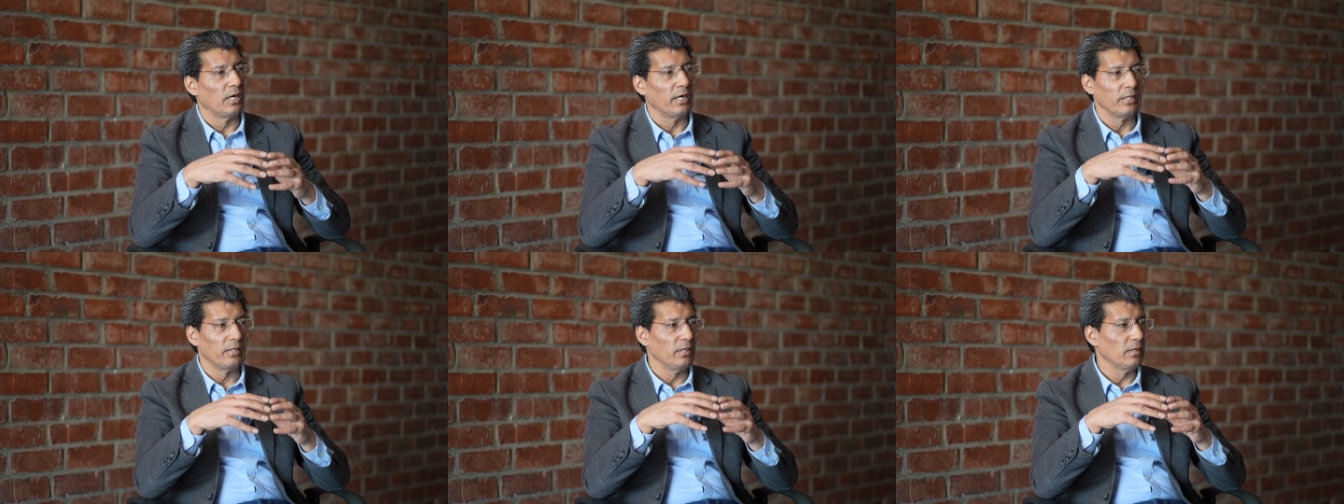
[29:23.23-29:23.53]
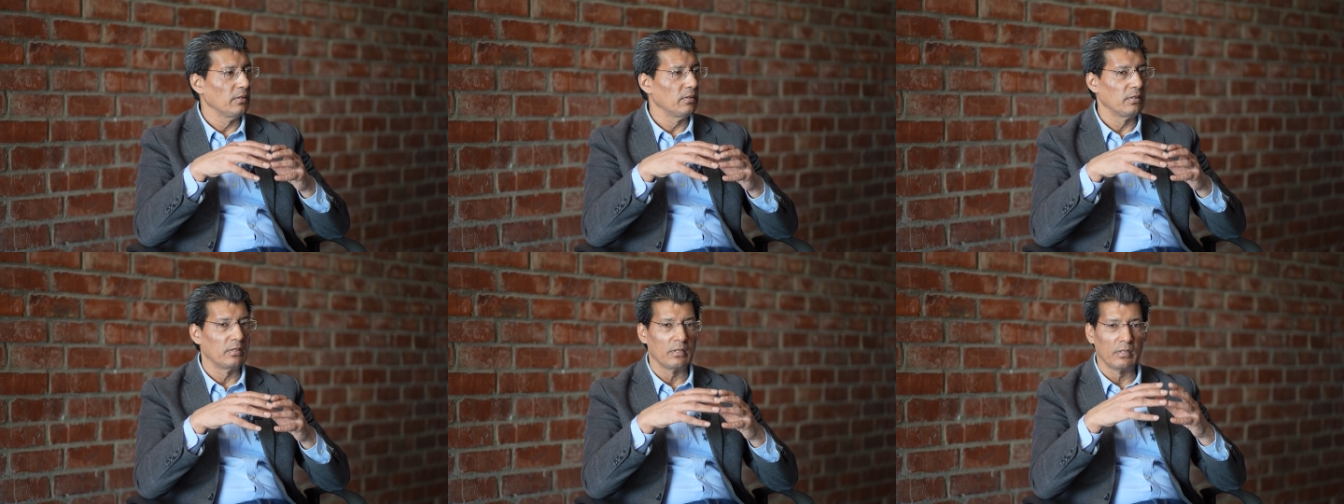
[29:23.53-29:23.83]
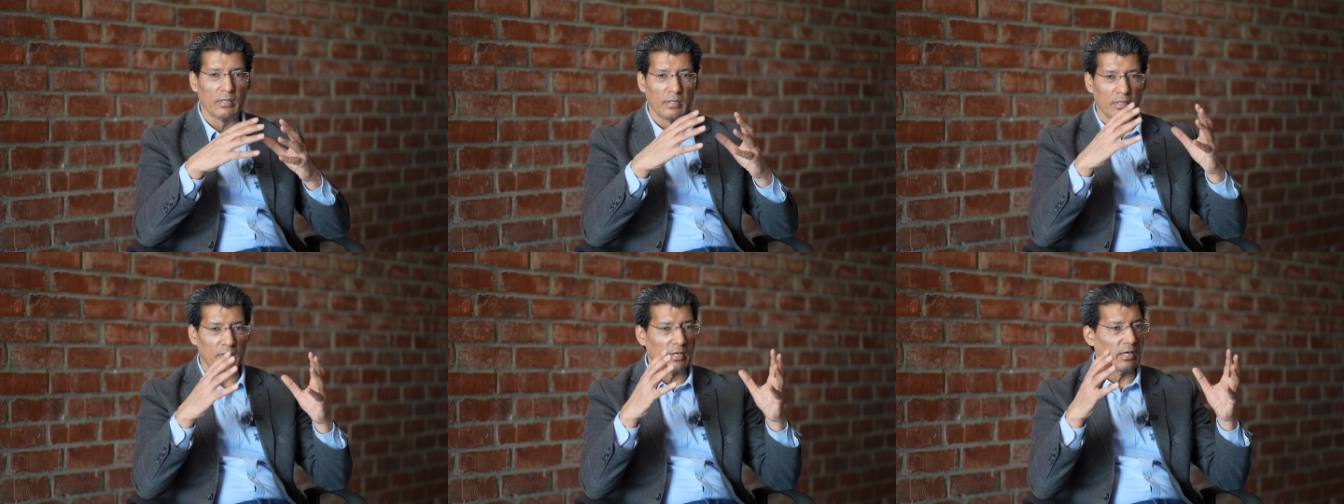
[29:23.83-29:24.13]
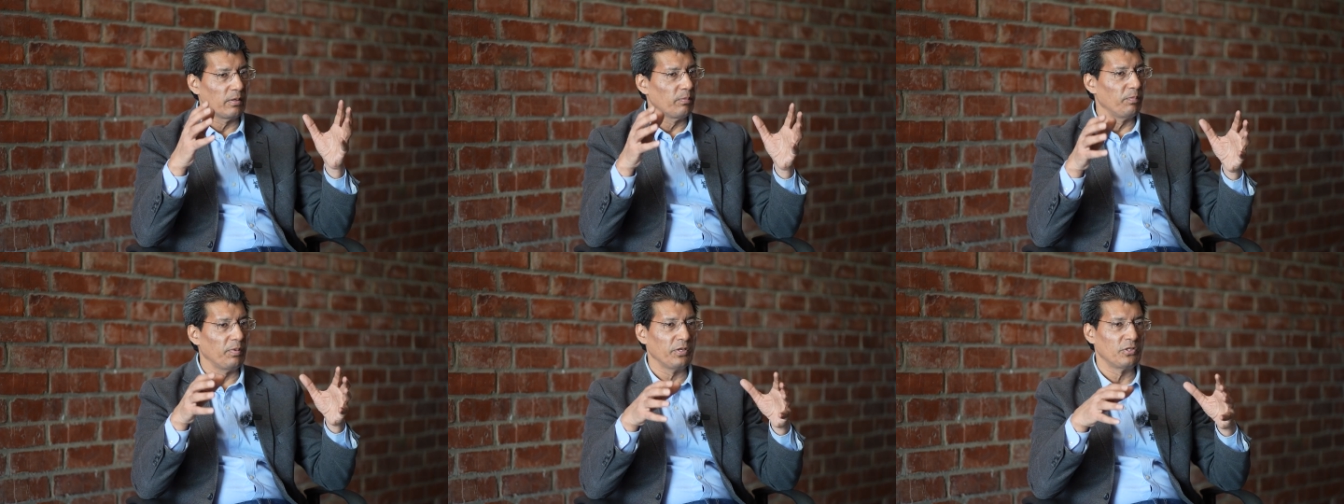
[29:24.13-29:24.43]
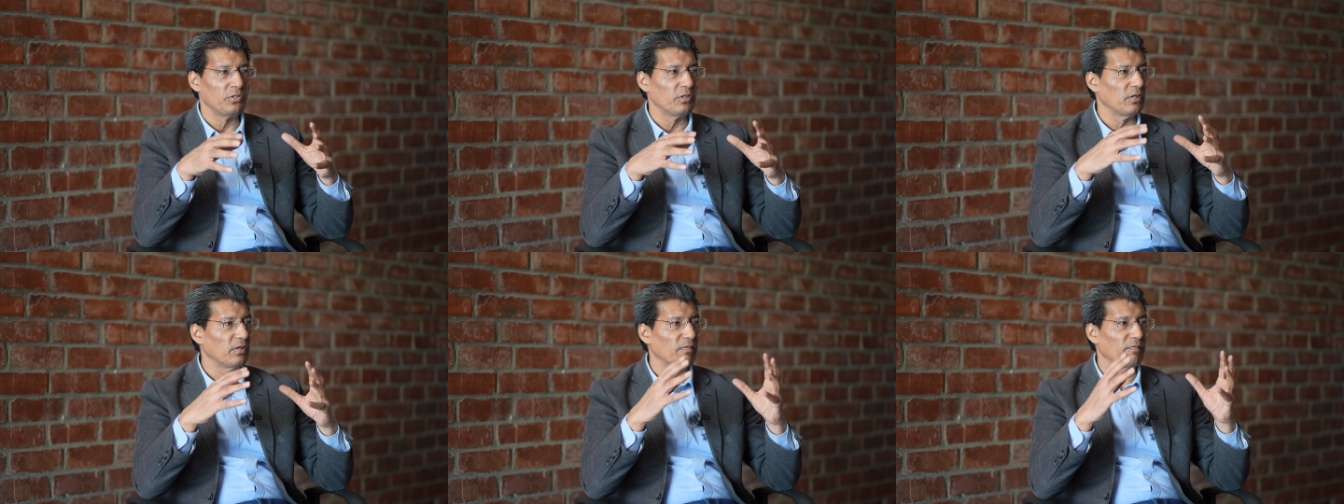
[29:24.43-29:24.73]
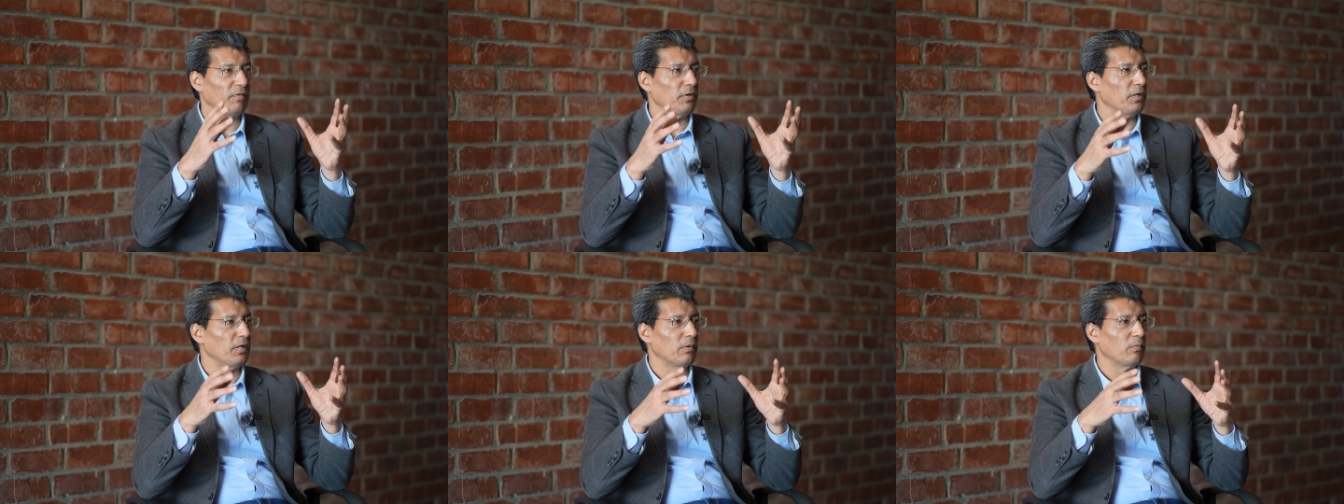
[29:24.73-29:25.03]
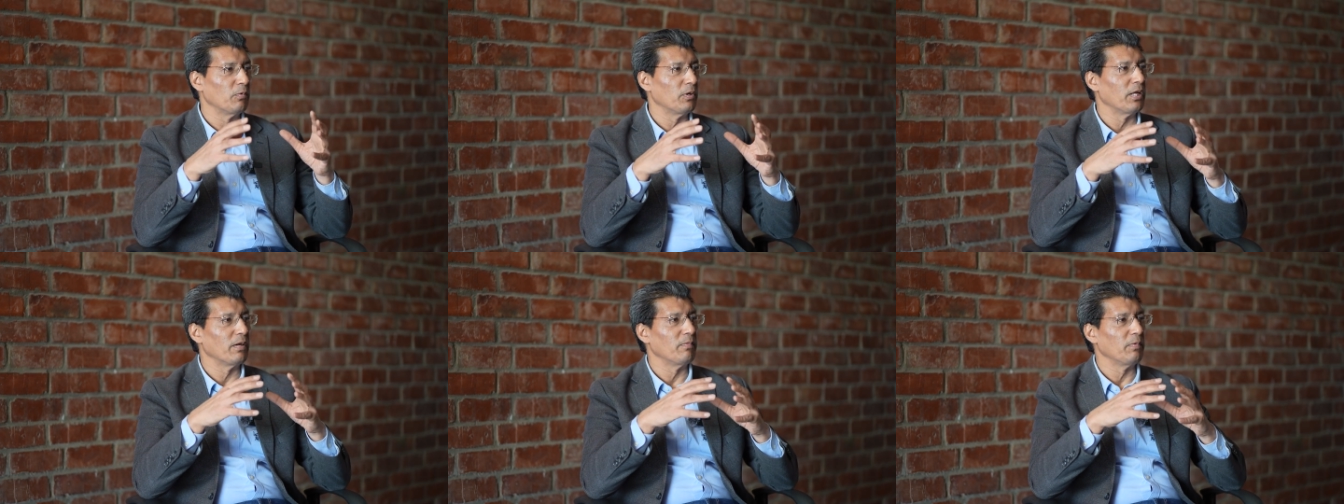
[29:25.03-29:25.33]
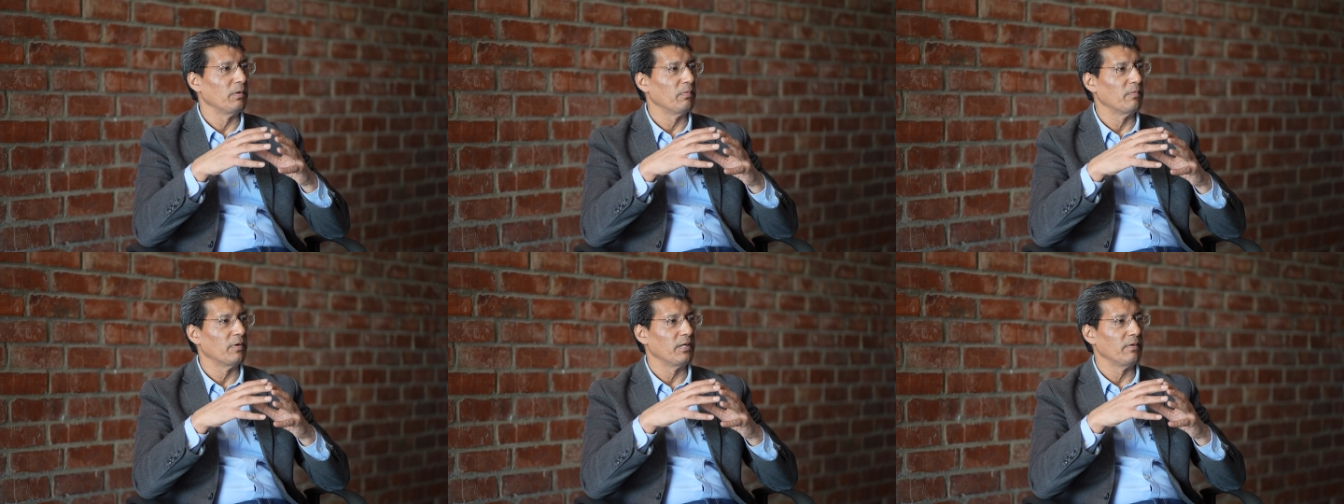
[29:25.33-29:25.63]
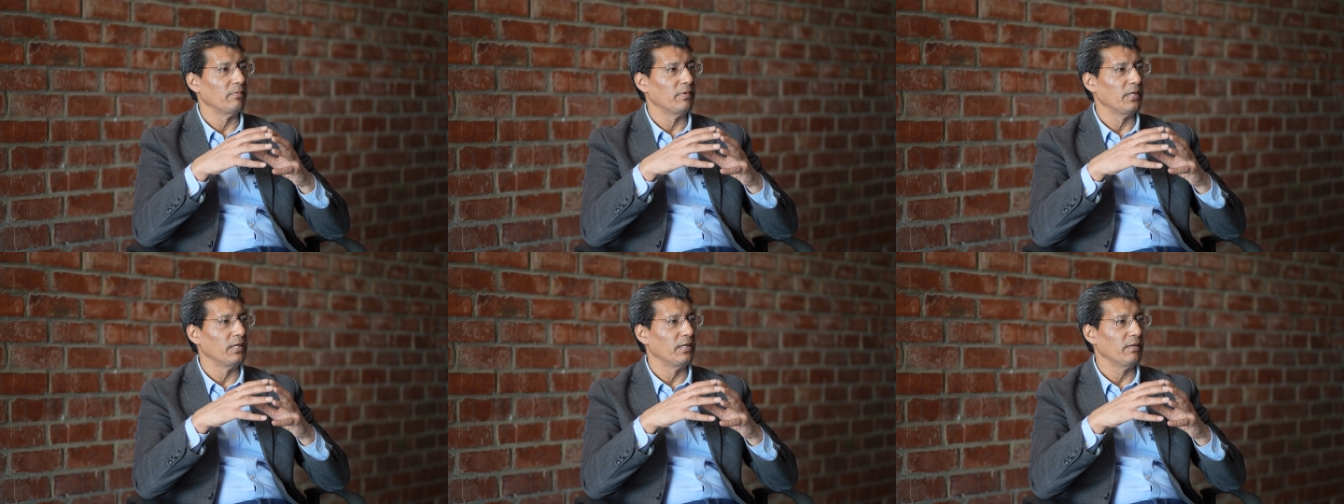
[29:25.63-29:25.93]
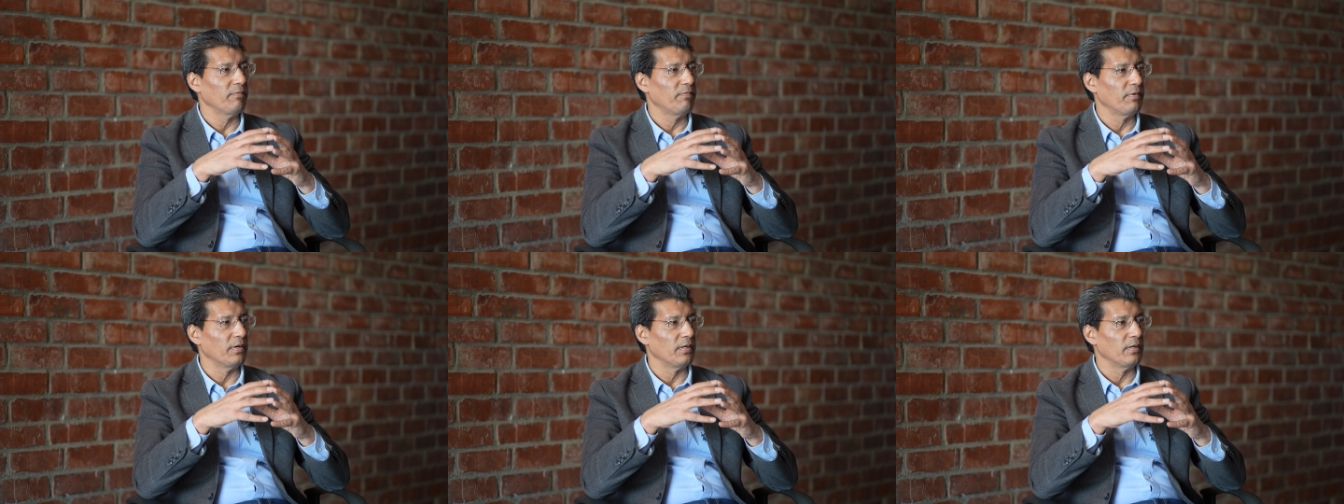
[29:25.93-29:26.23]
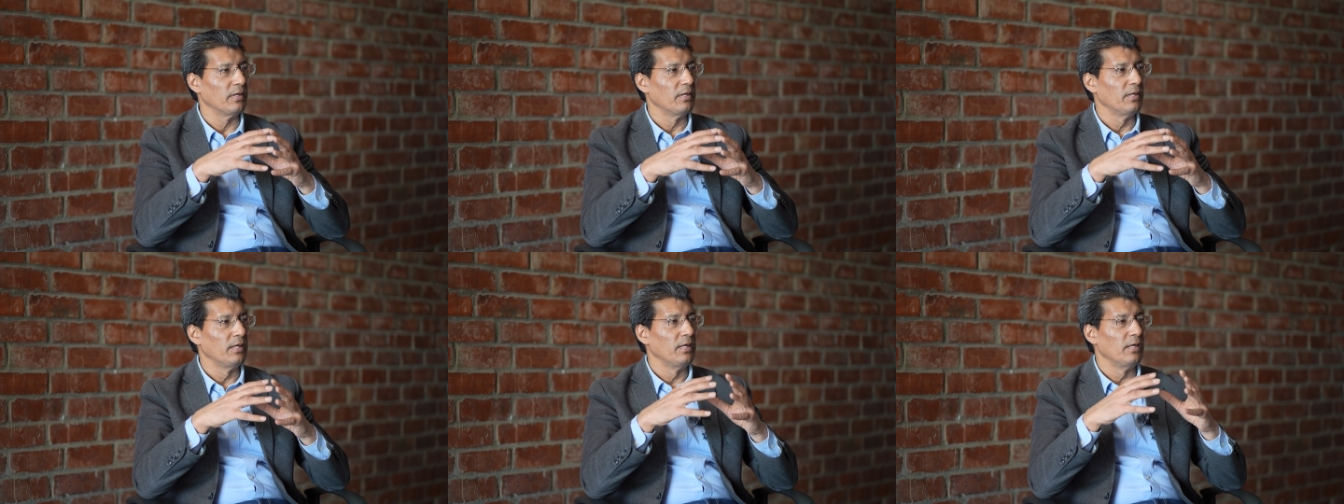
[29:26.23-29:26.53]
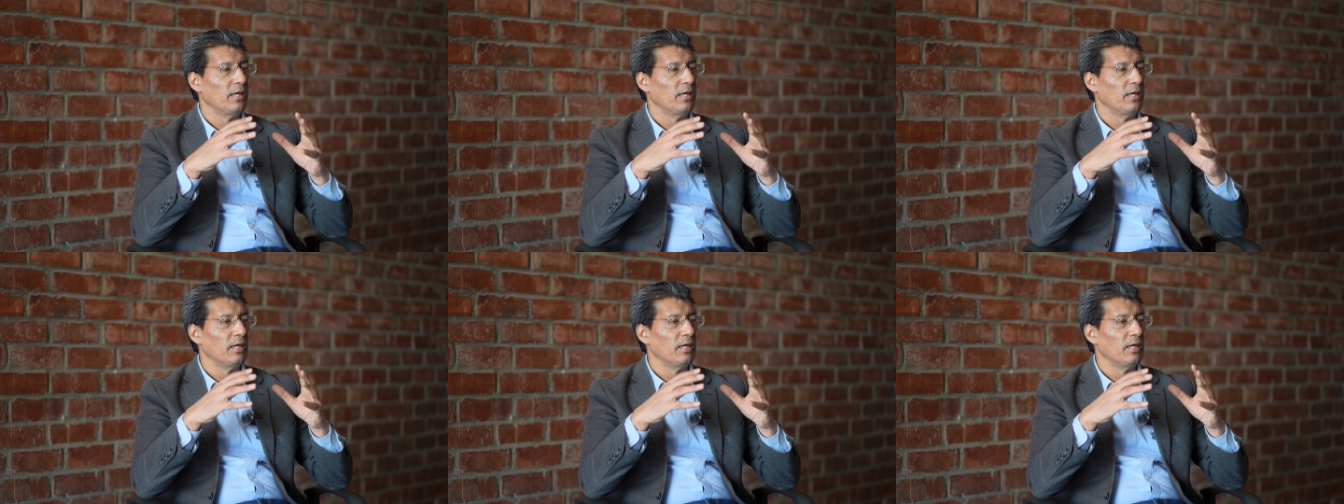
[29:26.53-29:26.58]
I think the entire picture of India would have been very, very different.